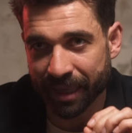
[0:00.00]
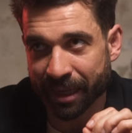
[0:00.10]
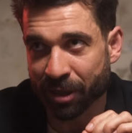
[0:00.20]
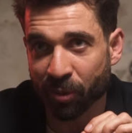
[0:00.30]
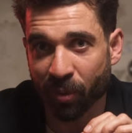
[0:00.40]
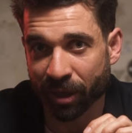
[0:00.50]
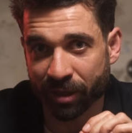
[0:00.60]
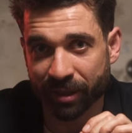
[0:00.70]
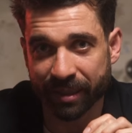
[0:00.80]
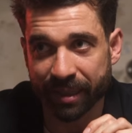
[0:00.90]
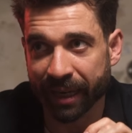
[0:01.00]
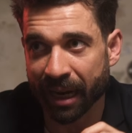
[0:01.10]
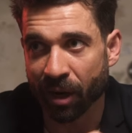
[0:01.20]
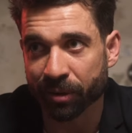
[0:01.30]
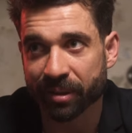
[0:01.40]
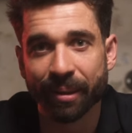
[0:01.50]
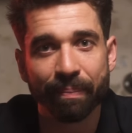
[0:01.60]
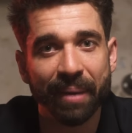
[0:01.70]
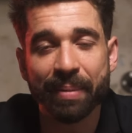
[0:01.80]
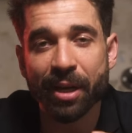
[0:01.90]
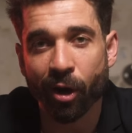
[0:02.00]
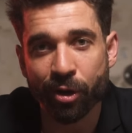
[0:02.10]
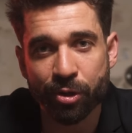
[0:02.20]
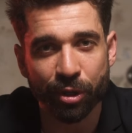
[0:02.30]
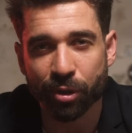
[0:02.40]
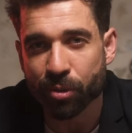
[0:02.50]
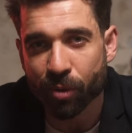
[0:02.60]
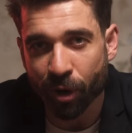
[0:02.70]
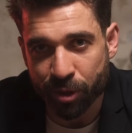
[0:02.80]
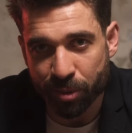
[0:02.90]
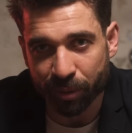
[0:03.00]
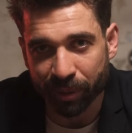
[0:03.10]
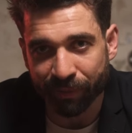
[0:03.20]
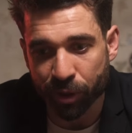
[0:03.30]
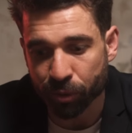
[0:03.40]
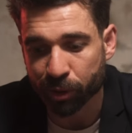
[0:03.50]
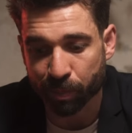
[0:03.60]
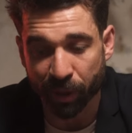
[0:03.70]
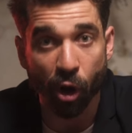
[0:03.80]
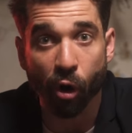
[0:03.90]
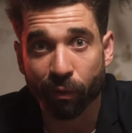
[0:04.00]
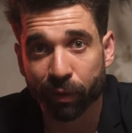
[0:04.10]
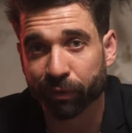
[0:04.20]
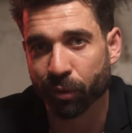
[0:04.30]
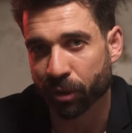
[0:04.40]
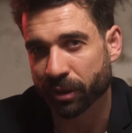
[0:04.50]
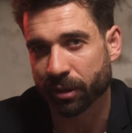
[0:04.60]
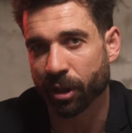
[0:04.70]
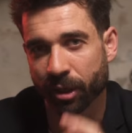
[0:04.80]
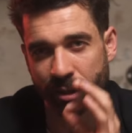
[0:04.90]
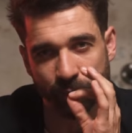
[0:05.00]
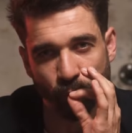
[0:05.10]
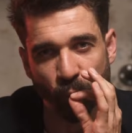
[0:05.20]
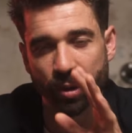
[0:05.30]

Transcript: that you want to seek out. Maybe 100, 200 reviews, but over 4 stars.